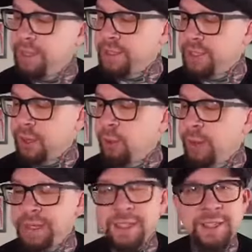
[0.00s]
is the
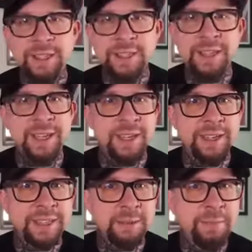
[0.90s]
KWIT Stick
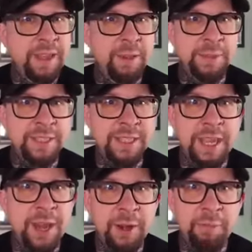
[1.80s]
something I would
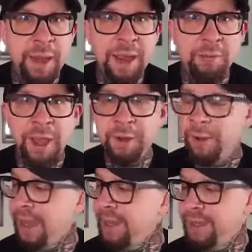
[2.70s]
seek out and buy right
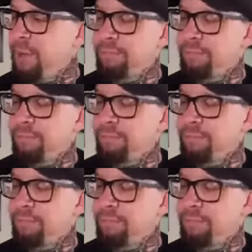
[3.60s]
away?